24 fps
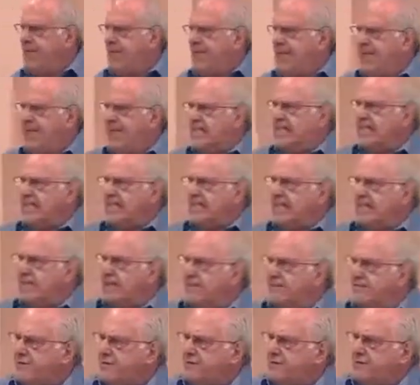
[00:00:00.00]
He
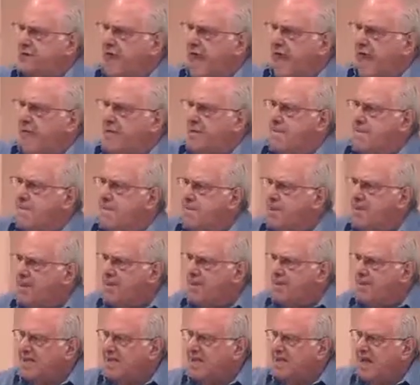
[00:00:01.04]
delivers a
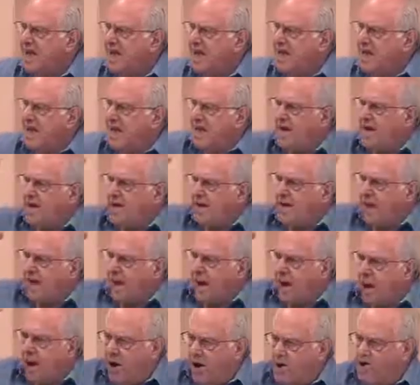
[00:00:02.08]

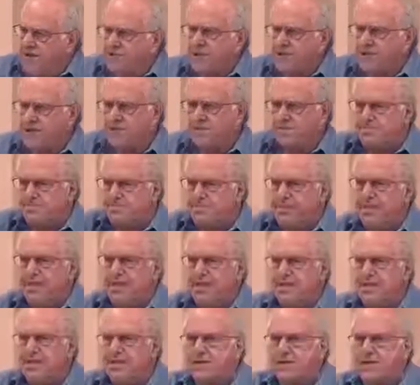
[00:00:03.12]
multi-hundreds of
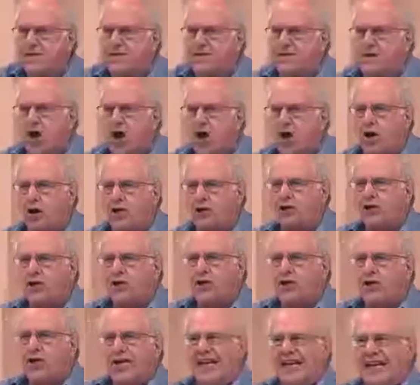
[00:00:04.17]
billions of dollars